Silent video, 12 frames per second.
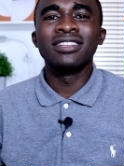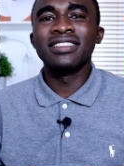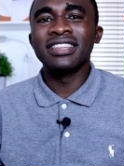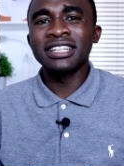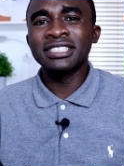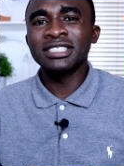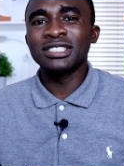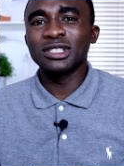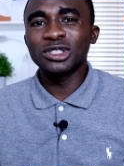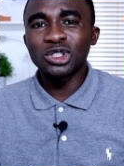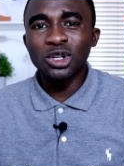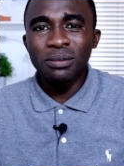Thanks
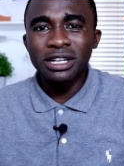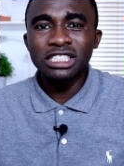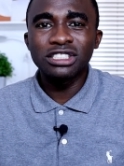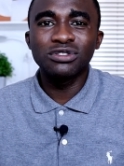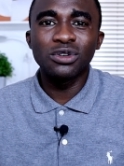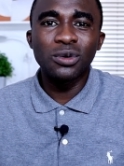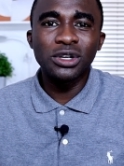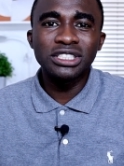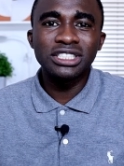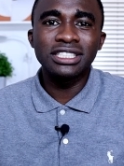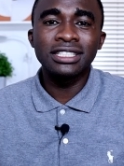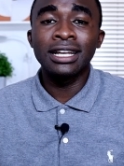so much for
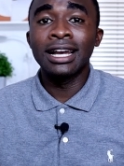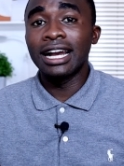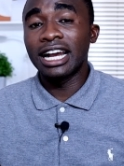watching.